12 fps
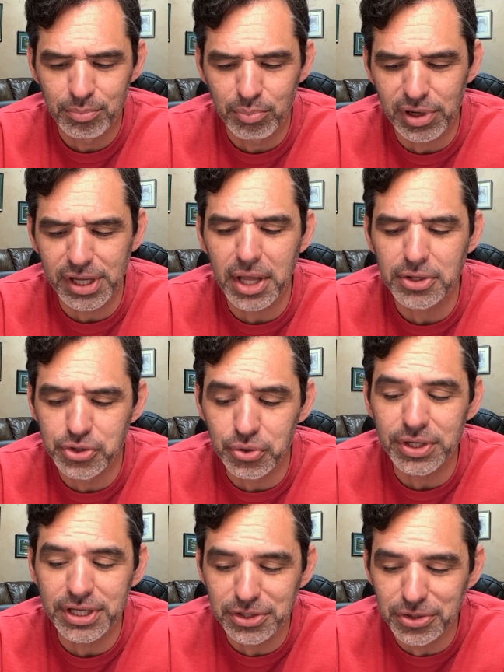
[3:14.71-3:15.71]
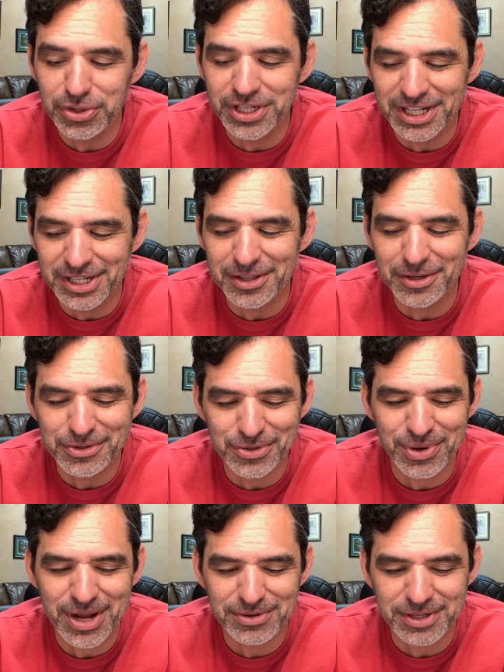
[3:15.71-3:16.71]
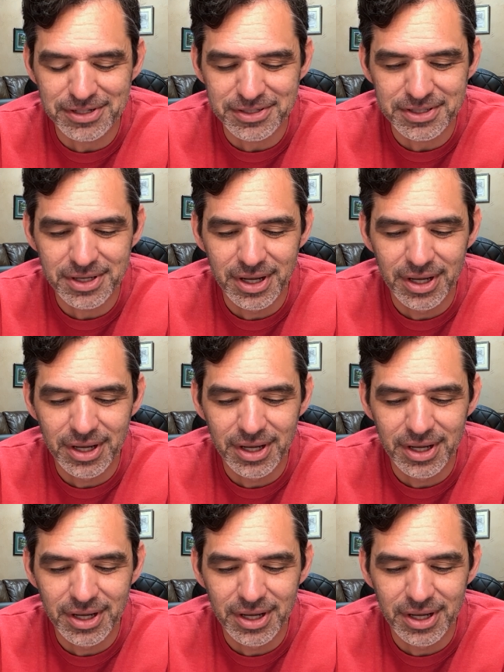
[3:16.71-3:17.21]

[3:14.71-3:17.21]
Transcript: bringing joy and unity to those around us.